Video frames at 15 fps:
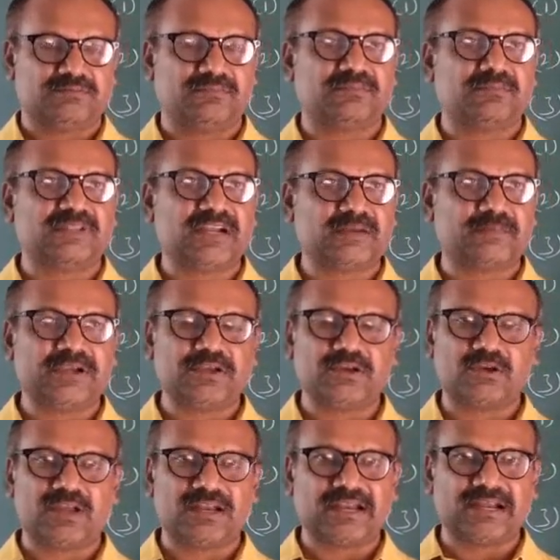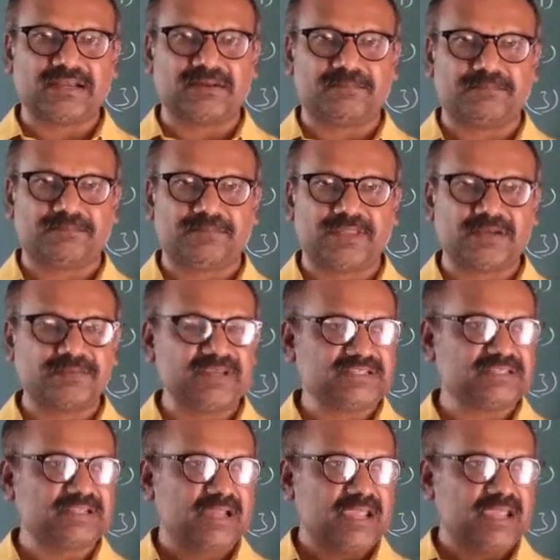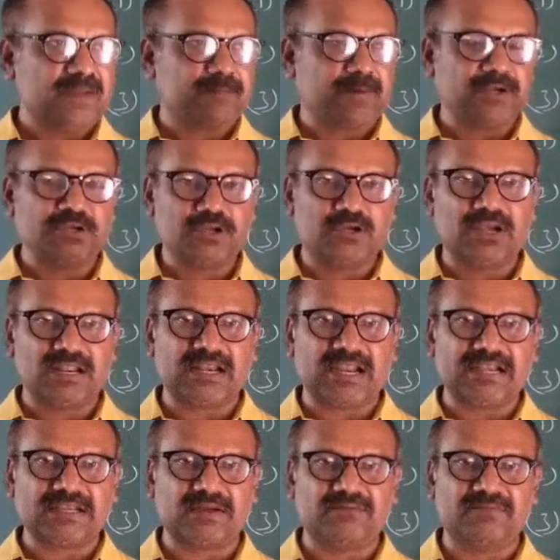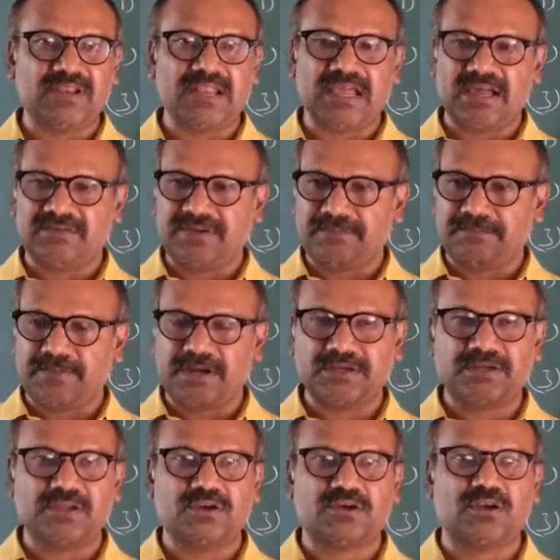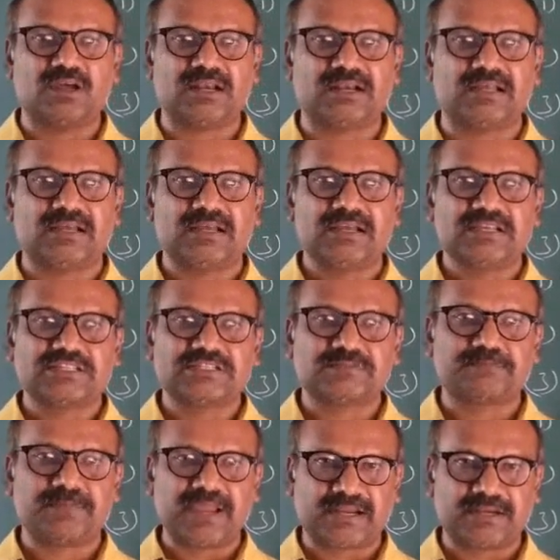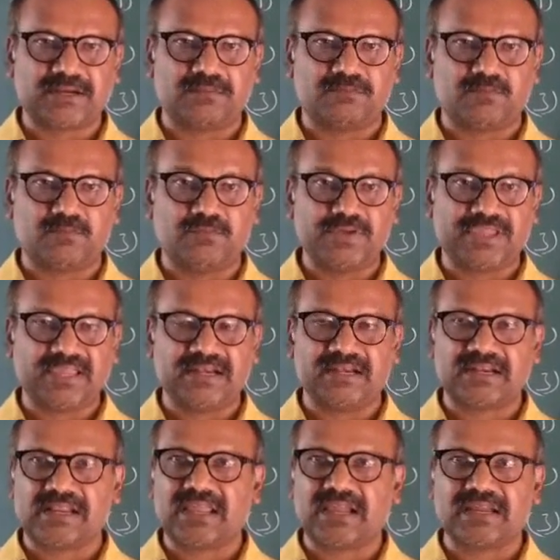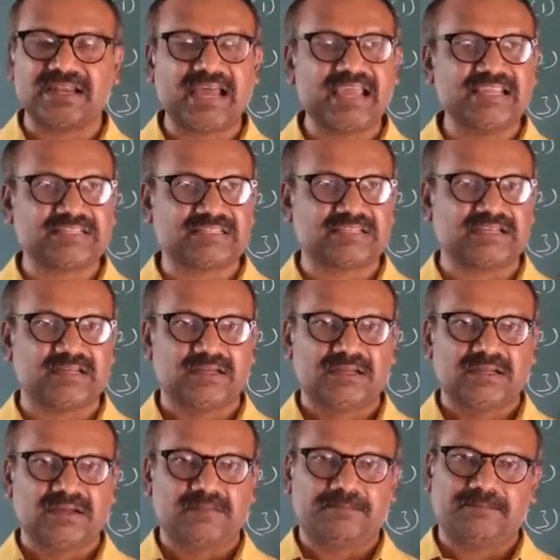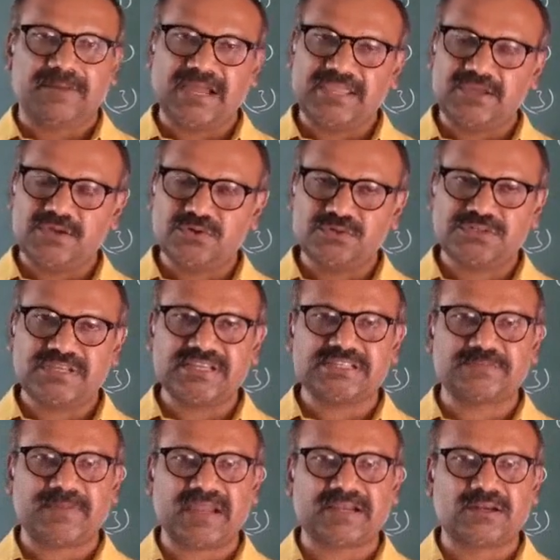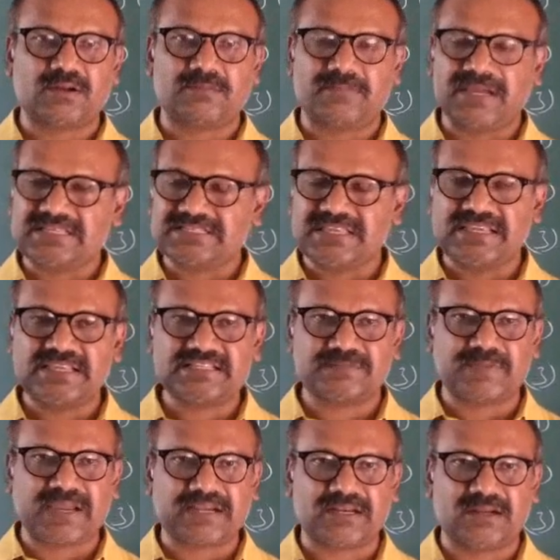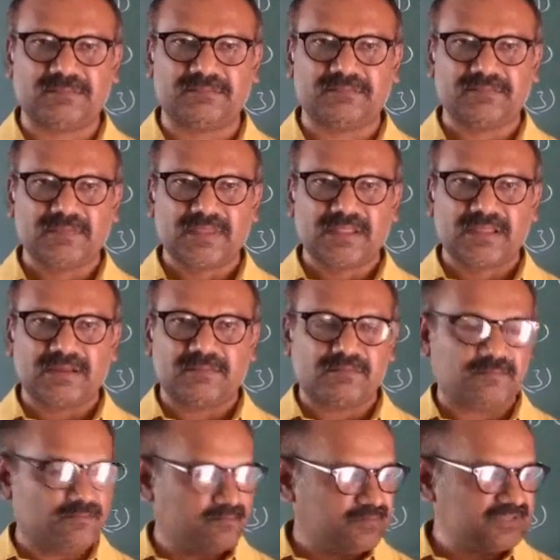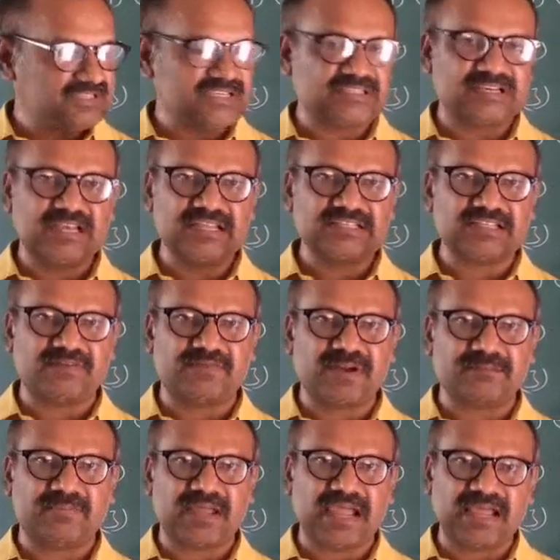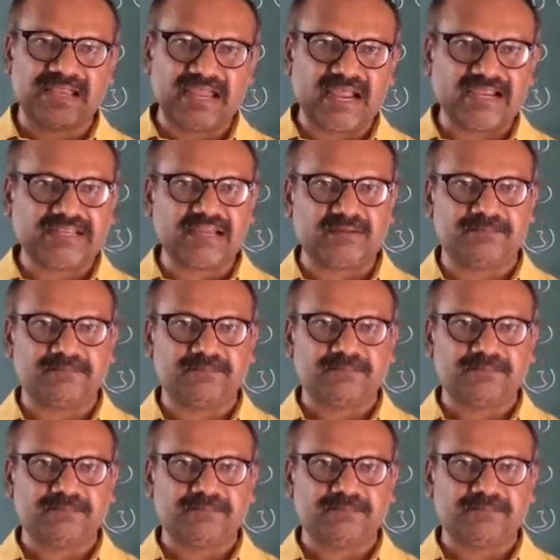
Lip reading: that particular atom. That means a particular atom will have a particular spectrum. We can recognize by using spectrum, by seeing spectrum which is released from an atom,